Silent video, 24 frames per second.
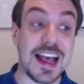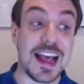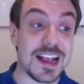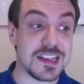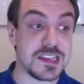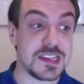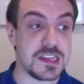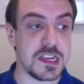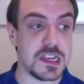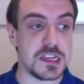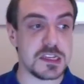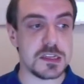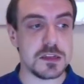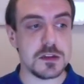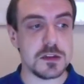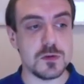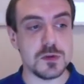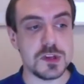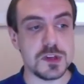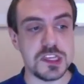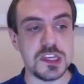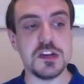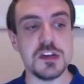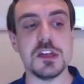access
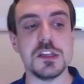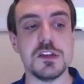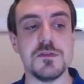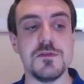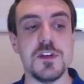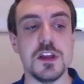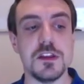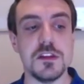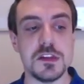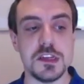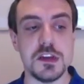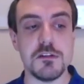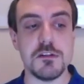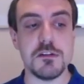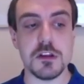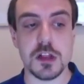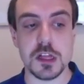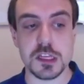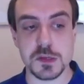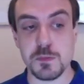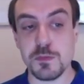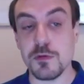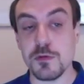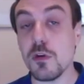to secrets via the
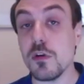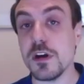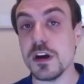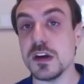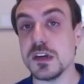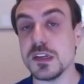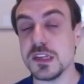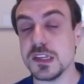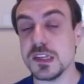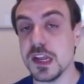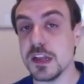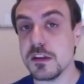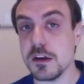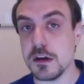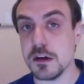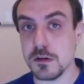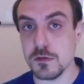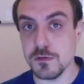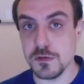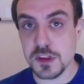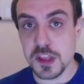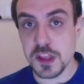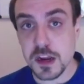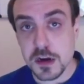secretless broker
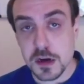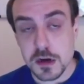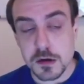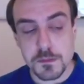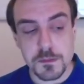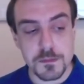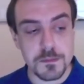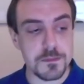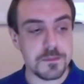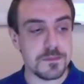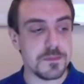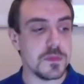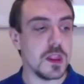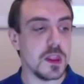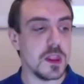sidecar container.